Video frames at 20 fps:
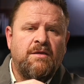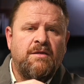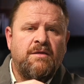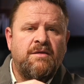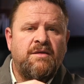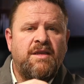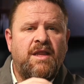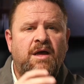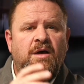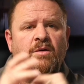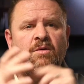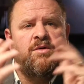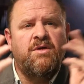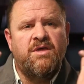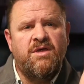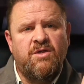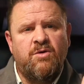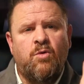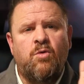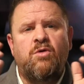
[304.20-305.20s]
Now,
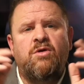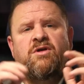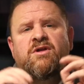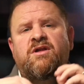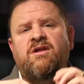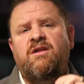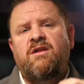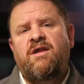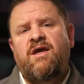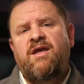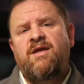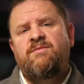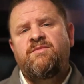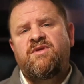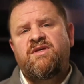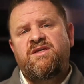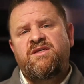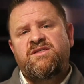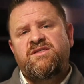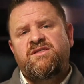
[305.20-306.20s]
in order to claim
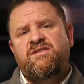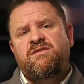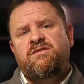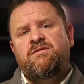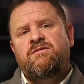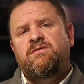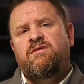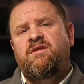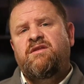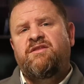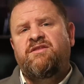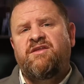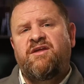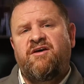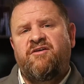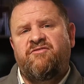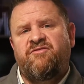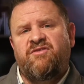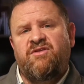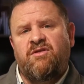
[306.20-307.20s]
this
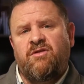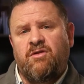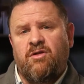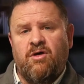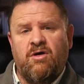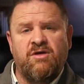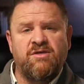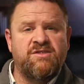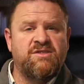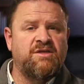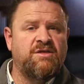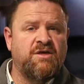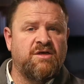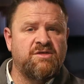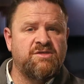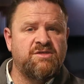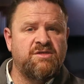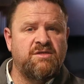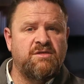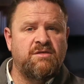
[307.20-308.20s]
theft loss
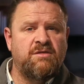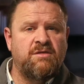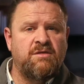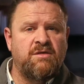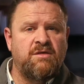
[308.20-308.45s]
deduction,